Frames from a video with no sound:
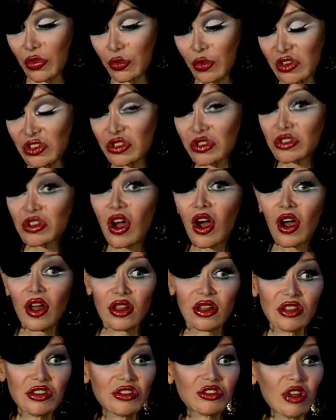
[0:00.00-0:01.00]
Winters
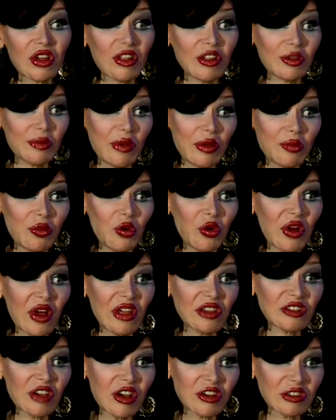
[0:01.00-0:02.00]
College a little bit more. I
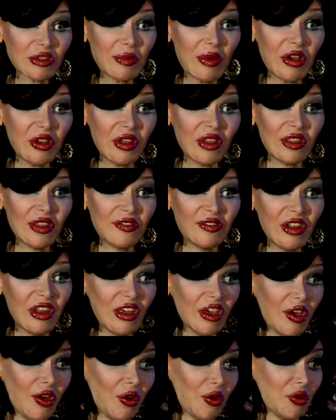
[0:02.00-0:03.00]
talked about it in the
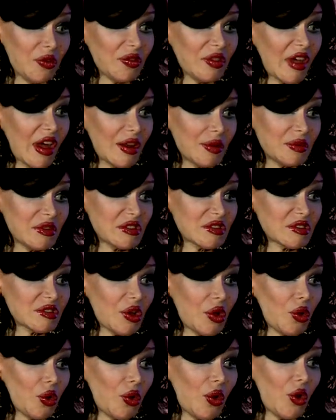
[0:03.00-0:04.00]
video that it was
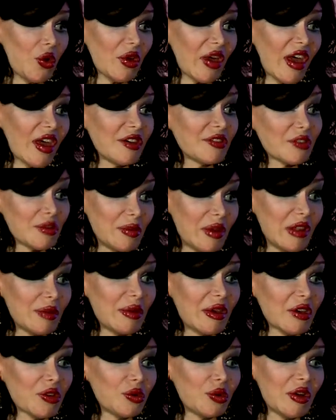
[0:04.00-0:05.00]
so okay for me to
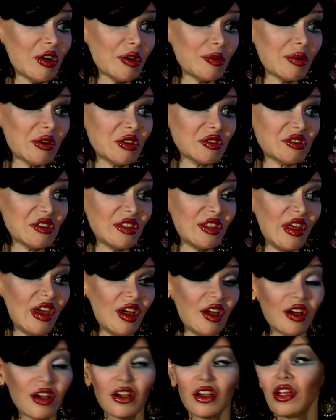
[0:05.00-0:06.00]
be a queer person
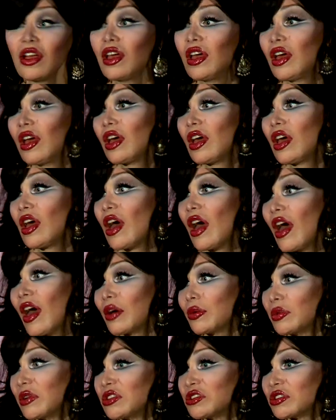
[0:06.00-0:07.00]
there
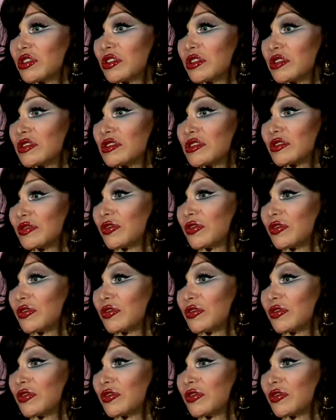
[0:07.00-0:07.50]
at Winters.